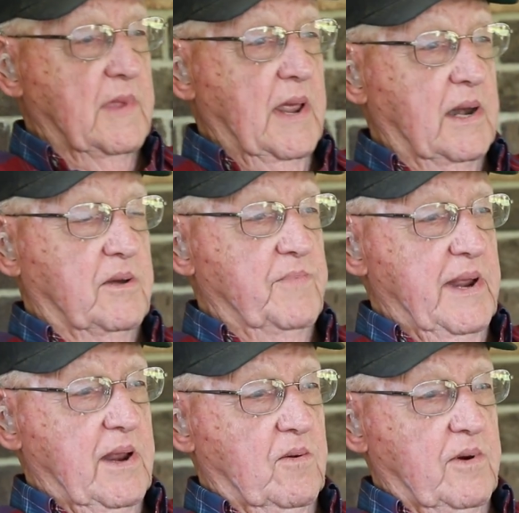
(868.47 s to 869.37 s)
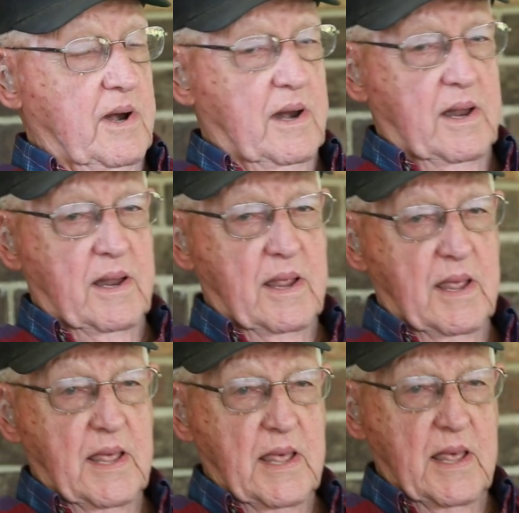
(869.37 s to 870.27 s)
Had to be on a
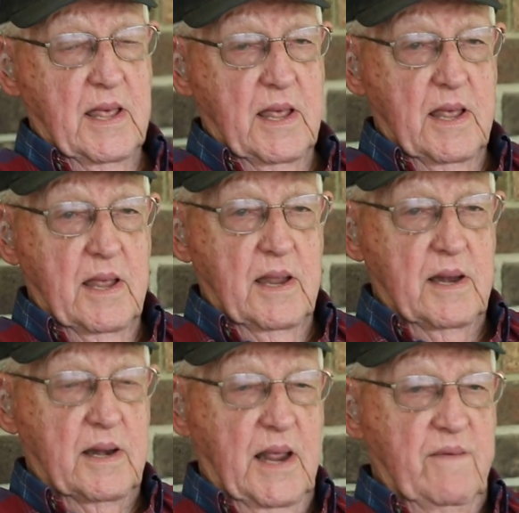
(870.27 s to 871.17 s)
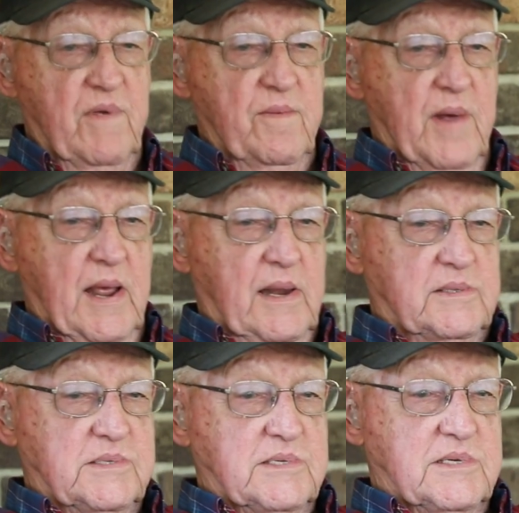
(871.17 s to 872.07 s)
Navy
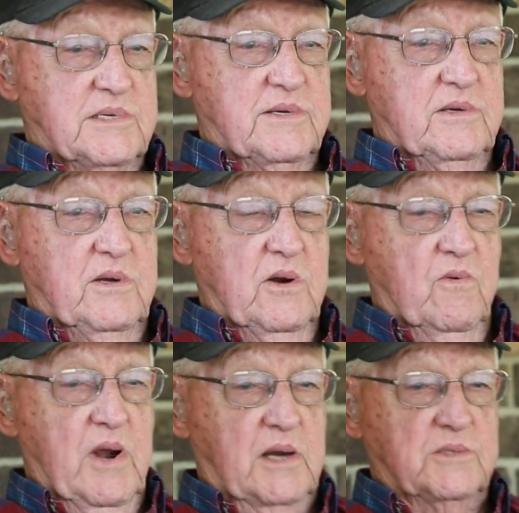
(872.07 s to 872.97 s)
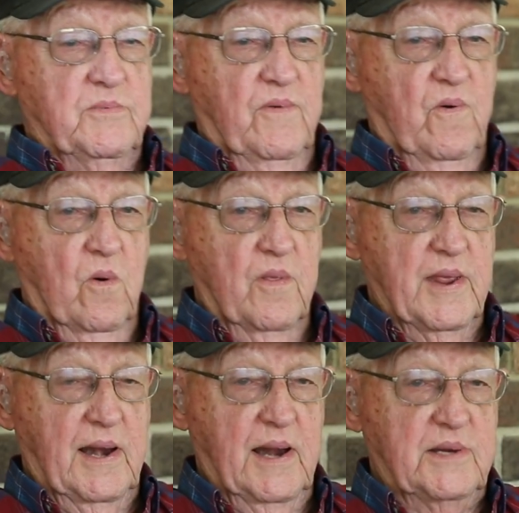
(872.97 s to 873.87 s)
base 2 weeks before
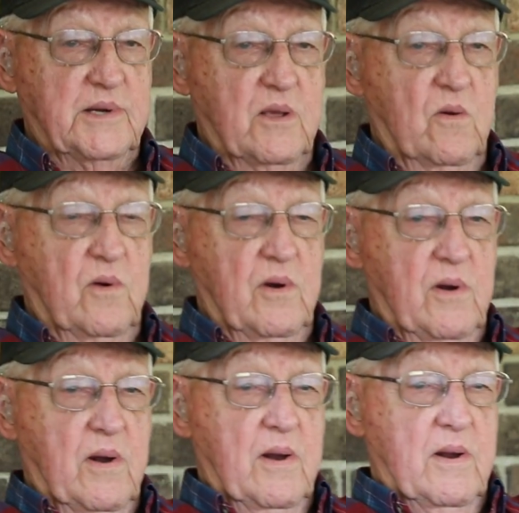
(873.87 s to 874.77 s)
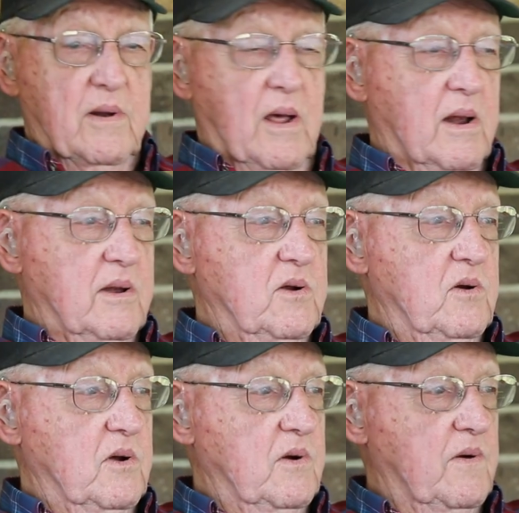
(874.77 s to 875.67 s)
they let you go to
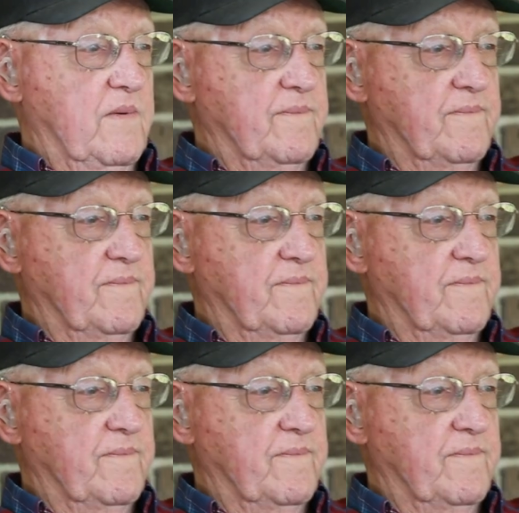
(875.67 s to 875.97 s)
Honolulu.